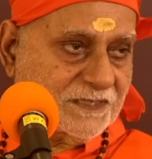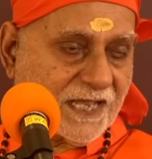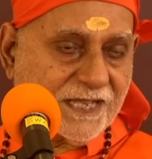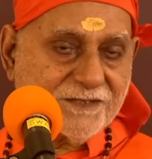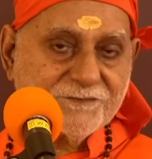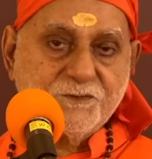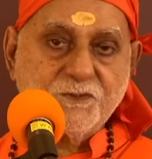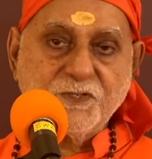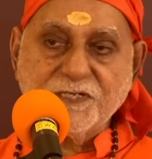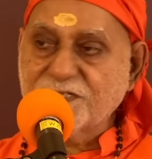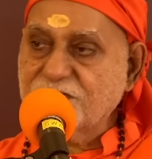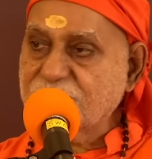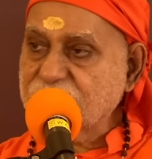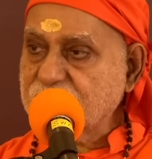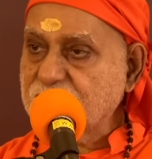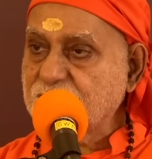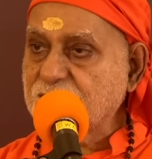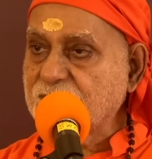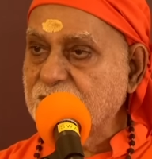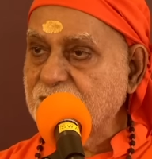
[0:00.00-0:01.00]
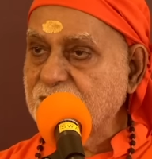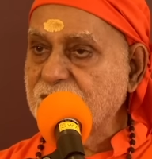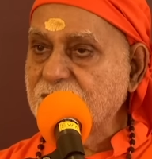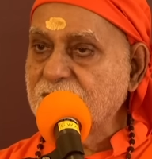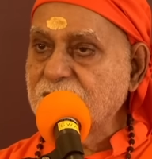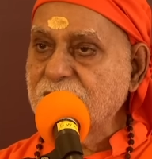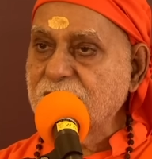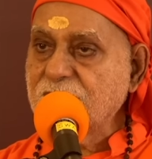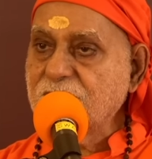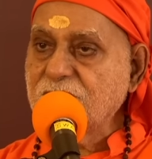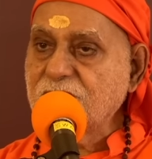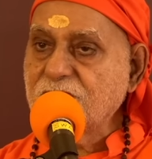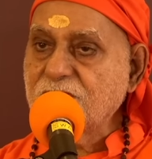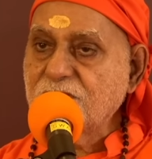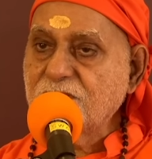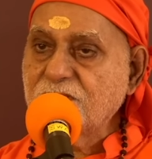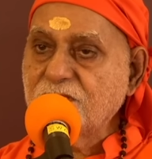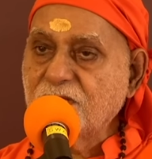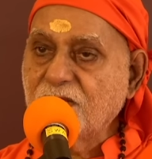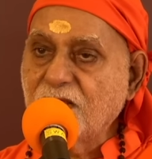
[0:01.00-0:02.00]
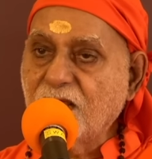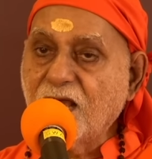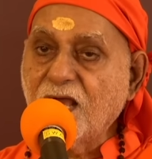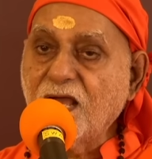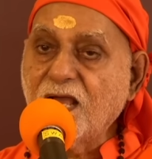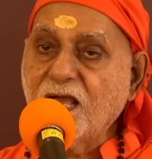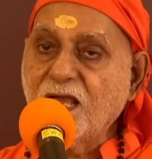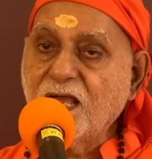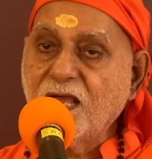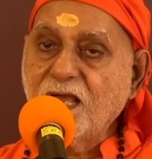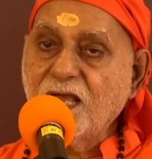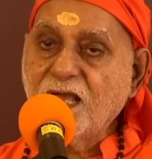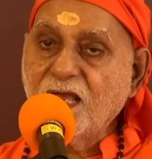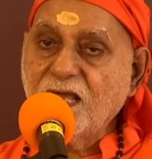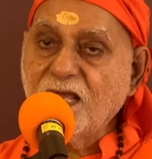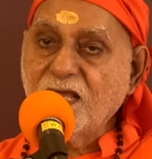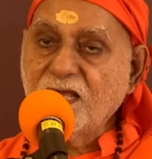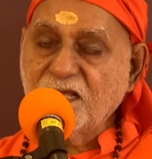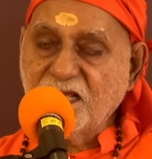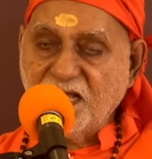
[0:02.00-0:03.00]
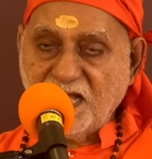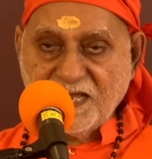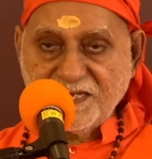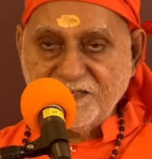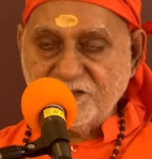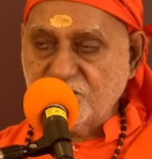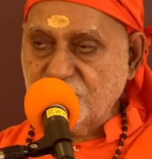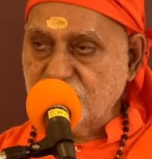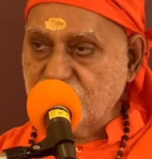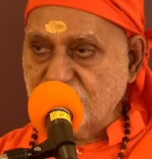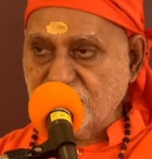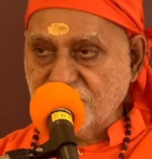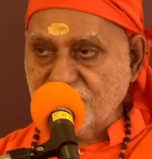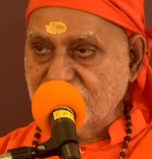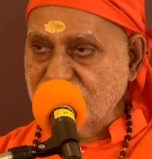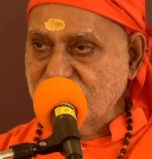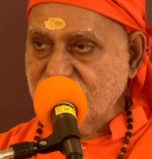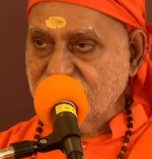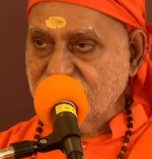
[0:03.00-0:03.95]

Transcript: Have you understood? I don't think.